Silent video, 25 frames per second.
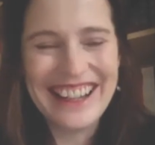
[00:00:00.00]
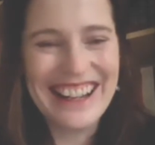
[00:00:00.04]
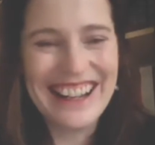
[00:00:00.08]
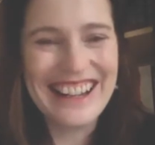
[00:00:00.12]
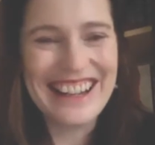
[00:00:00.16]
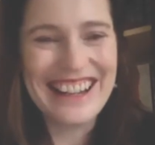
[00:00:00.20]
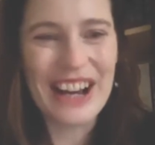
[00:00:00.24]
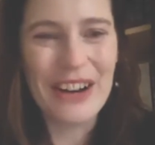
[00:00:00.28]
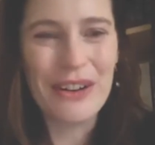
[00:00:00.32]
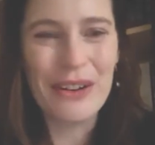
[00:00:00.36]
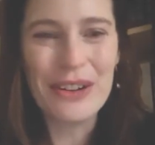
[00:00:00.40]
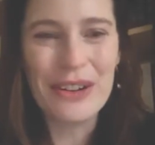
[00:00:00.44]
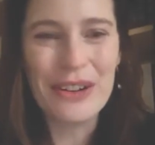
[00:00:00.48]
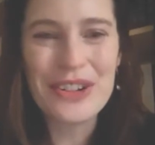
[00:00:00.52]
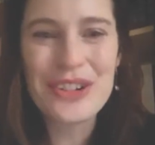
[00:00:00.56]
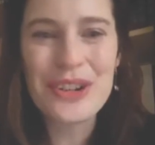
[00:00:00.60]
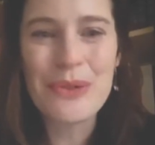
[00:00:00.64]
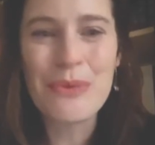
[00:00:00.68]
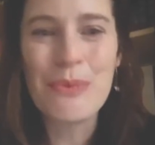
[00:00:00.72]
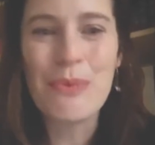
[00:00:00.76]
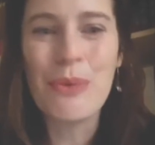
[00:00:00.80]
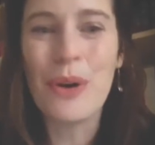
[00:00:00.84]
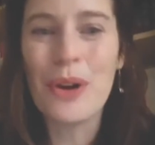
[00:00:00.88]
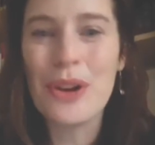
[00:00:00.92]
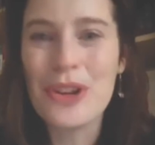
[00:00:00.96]
Now, onto
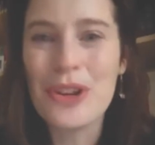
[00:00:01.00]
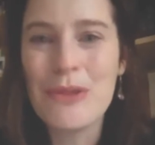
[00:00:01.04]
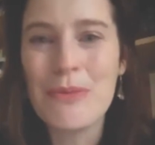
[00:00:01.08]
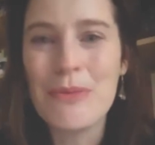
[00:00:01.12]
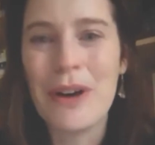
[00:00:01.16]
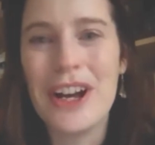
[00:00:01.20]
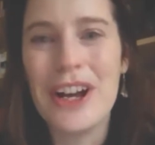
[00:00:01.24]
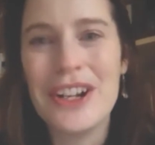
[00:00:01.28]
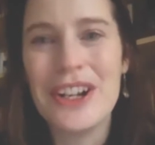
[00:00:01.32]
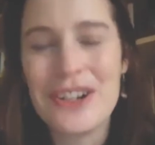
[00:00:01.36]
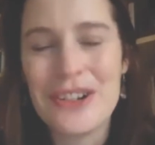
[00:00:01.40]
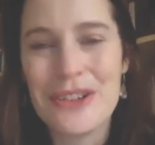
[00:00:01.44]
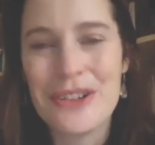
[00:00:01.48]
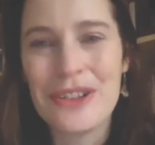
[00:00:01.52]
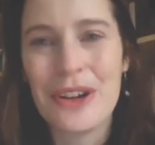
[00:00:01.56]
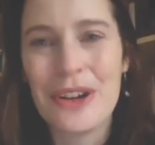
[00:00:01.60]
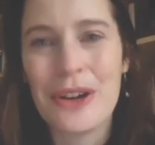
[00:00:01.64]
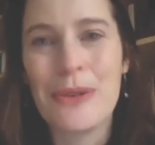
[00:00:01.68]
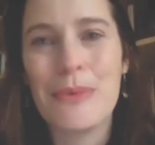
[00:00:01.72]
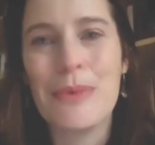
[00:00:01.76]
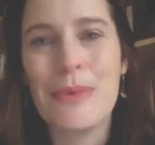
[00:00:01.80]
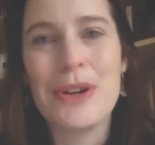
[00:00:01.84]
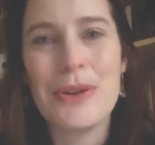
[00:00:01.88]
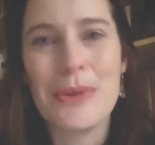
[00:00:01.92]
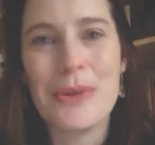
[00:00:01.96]
what you might do,
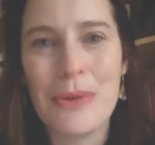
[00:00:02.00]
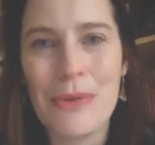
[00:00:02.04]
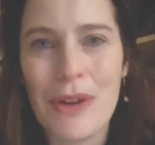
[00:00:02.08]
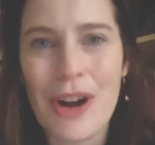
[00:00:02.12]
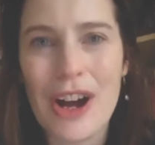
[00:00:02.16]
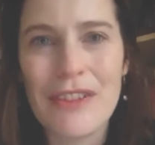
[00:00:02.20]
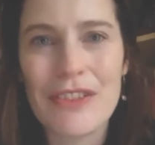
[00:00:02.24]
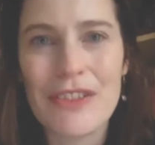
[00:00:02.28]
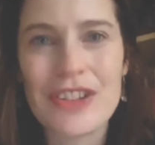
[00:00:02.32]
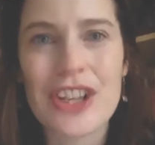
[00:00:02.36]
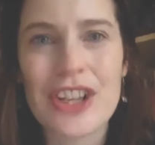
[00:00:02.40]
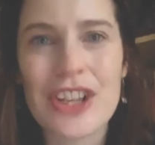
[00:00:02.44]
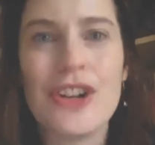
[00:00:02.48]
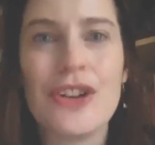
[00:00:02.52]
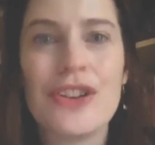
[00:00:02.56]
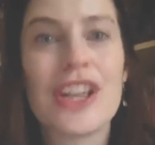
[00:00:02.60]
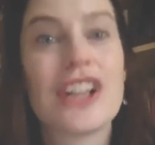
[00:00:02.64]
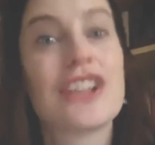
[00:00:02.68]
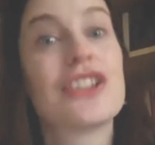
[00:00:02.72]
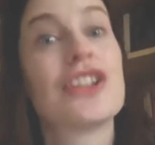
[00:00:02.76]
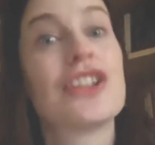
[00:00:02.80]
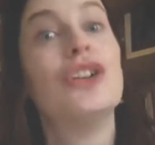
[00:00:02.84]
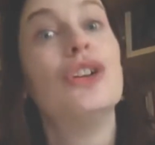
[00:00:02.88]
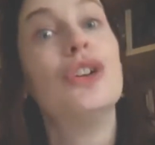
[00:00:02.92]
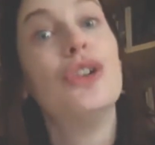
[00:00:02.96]
though, when you arrive, because I know
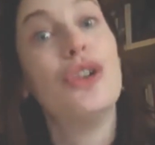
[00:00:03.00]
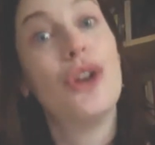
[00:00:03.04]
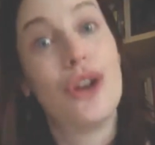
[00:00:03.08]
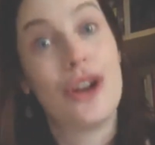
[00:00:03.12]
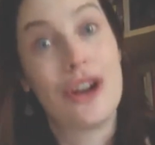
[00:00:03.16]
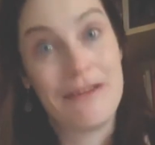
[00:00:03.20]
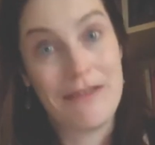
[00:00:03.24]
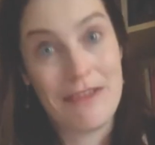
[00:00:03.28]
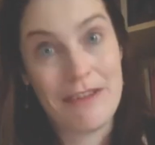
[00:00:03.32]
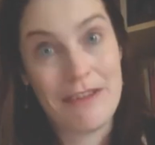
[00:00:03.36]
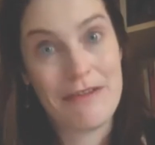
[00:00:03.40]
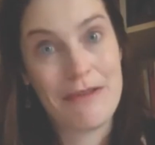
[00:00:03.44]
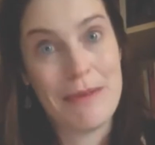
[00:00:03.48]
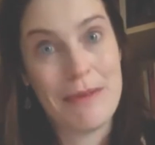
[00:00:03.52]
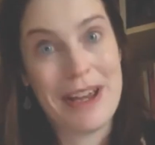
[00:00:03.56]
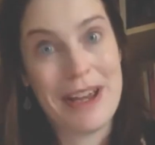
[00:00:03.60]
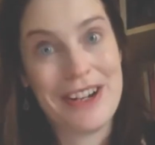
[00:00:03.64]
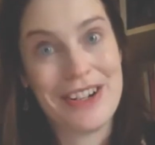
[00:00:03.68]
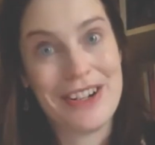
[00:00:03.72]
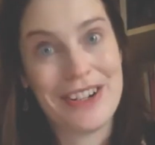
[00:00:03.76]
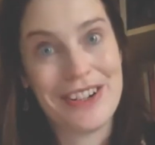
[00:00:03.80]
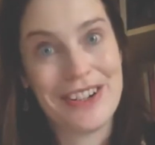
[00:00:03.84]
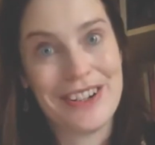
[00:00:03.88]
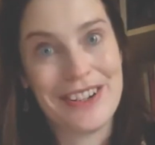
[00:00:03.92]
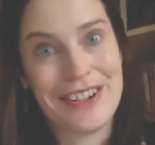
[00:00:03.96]
that's a lot of
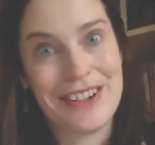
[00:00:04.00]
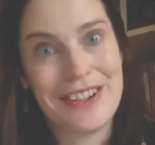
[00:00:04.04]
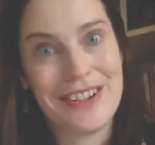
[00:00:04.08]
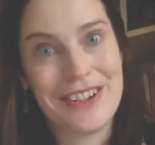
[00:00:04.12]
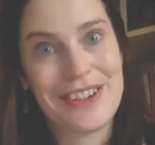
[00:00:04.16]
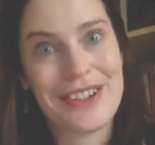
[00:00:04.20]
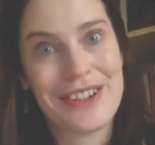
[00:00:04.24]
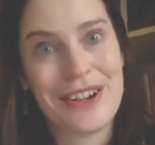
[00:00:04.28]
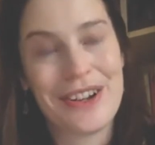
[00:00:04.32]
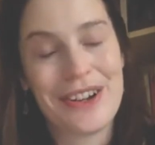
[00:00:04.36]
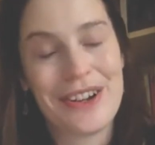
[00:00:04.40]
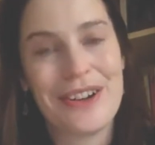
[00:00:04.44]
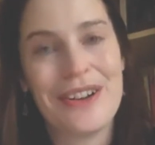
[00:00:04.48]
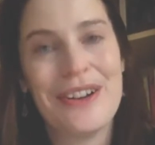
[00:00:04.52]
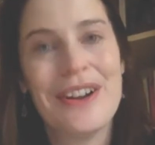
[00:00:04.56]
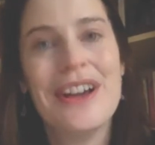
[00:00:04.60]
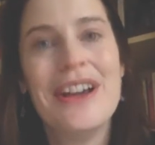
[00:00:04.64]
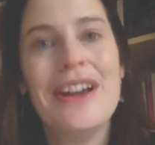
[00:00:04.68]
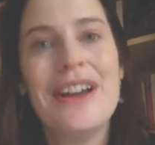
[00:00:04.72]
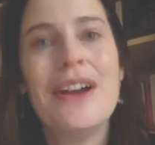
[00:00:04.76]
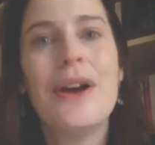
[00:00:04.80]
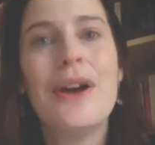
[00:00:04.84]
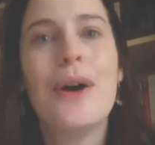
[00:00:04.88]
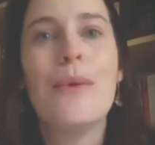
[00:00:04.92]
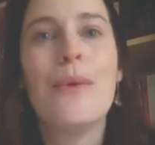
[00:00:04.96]
information. So
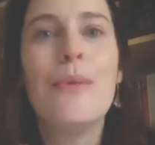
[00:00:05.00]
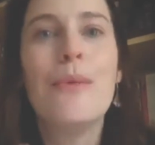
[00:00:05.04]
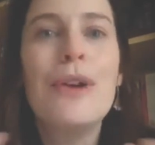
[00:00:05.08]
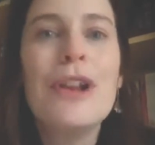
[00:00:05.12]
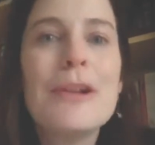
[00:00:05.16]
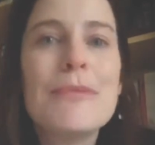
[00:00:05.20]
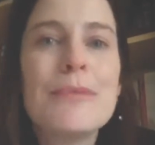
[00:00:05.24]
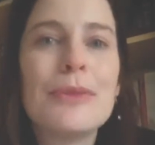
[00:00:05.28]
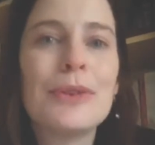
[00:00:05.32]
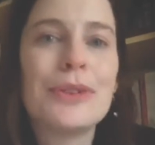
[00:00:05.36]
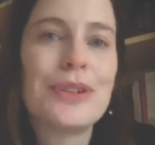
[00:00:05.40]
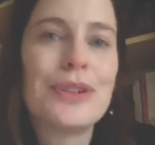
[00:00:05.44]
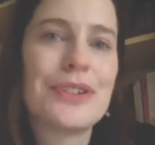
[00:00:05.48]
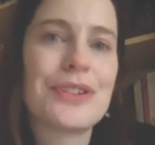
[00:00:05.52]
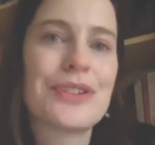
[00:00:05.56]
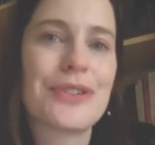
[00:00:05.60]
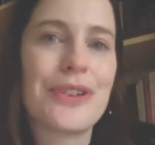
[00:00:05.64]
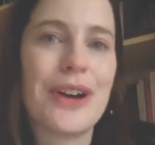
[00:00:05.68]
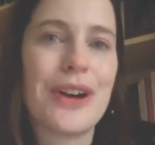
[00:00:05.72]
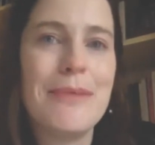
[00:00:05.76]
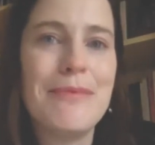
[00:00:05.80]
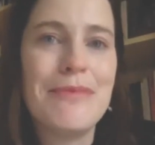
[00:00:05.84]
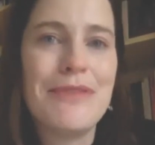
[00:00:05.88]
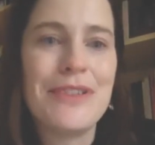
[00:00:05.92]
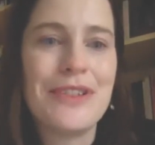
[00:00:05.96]
William will
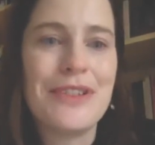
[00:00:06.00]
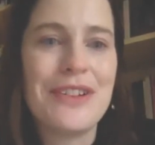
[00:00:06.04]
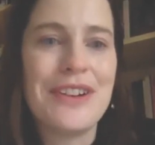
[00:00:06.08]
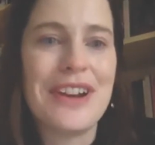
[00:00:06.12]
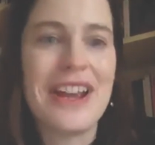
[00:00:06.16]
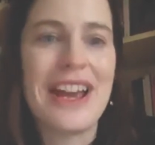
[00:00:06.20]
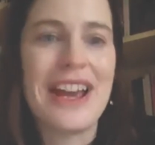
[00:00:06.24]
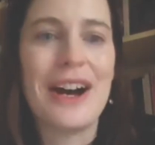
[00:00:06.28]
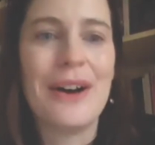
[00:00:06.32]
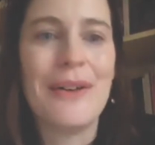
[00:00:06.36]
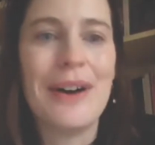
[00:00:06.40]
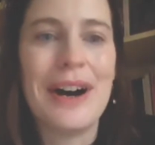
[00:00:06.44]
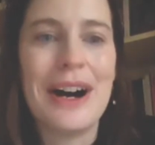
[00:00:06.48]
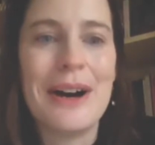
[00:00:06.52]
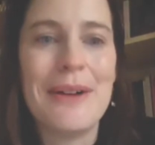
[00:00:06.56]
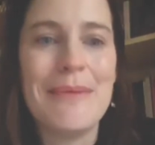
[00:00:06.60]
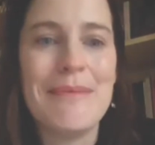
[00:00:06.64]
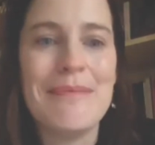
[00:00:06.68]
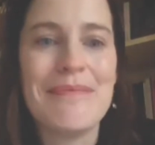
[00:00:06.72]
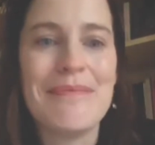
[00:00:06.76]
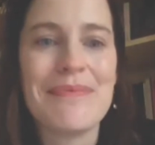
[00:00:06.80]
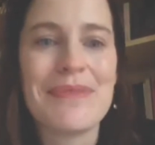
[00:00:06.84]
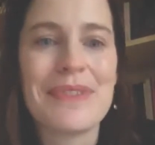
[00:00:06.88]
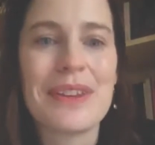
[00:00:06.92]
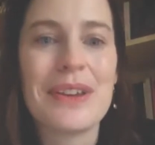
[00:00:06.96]
describe for you now,
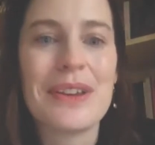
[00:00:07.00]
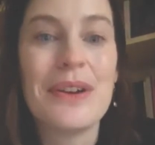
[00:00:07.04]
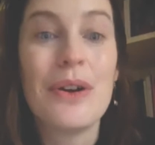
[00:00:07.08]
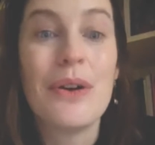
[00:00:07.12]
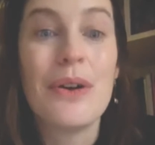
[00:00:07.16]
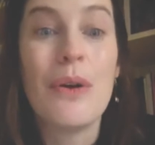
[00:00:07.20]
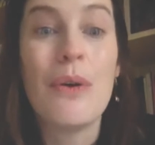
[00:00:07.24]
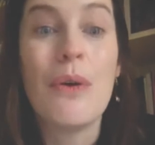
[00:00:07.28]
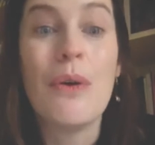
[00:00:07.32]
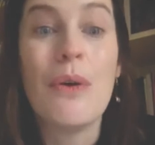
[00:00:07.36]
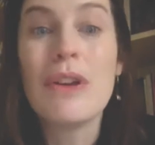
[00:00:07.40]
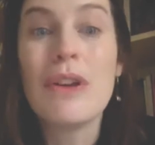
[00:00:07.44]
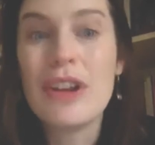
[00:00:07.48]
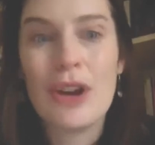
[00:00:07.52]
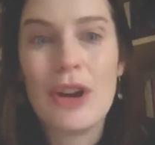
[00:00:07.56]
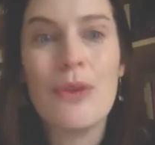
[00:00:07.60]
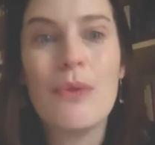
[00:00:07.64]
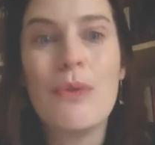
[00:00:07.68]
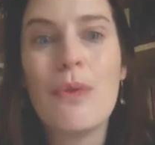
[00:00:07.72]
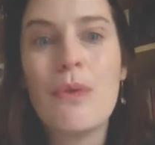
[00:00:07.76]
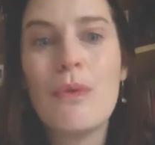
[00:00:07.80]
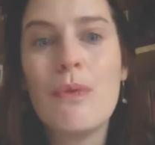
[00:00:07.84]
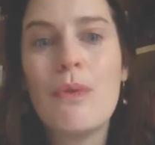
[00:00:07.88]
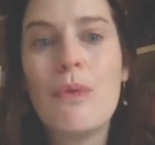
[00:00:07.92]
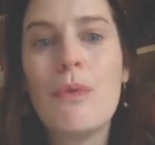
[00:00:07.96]
you
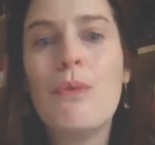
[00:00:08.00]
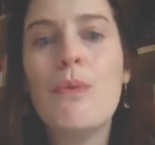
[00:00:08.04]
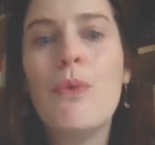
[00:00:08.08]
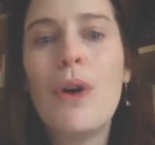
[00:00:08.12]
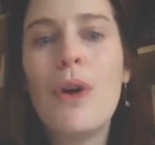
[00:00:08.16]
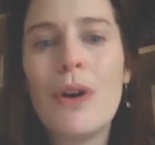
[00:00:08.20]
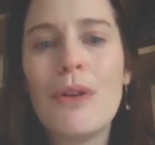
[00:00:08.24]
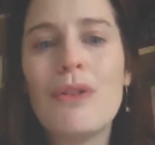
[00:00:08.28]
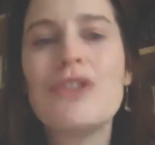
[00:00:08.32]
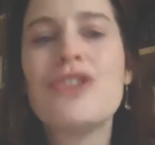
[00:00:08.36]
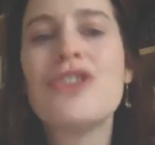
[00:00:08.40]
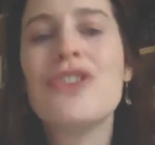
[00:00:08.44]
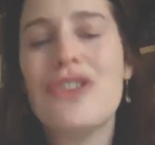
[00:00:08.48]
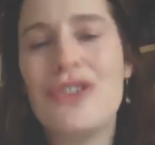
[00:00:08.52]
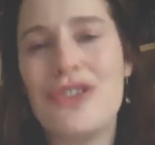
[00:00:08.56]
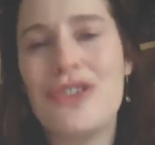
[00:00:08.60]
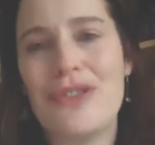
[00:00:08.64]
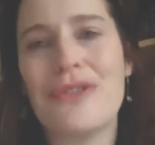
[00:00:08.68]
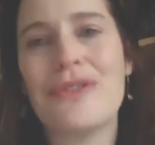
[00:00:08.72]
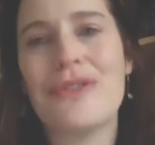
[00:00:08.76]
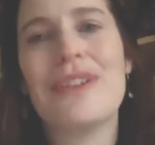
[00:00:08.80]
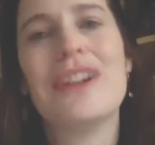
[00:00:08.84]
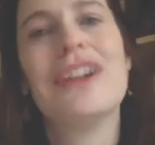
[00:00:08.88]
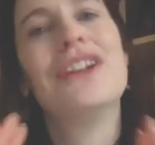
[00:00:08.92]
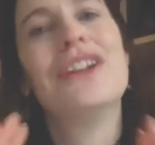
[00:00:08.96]
know, what do you
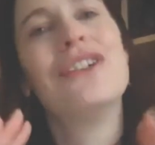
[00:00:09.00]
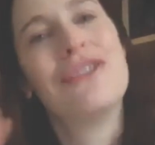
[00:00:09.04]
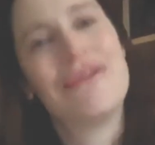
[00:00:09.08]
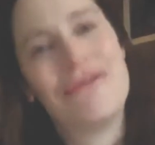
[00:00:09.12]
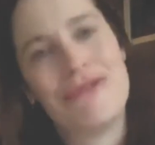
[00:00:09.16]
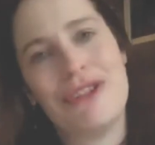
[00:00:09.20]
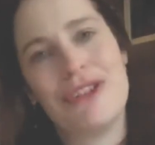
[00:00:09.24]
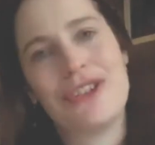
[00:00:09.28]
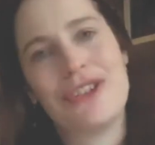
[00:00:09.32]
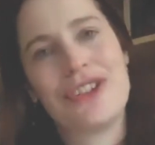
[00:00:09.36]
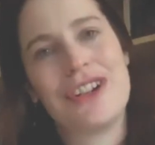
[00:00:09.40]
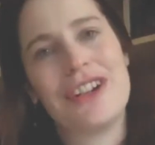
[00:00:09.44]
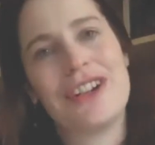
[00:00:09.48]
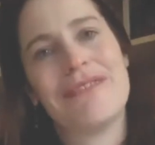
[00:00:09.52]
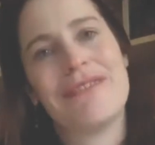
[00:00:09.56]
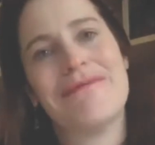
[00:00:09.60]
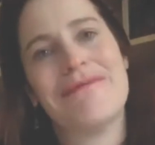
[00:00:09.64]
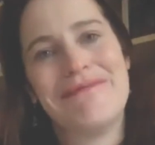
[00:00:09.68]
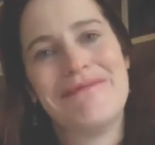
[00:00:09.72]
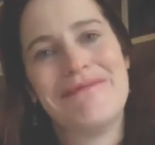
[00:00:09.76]
do in your first year?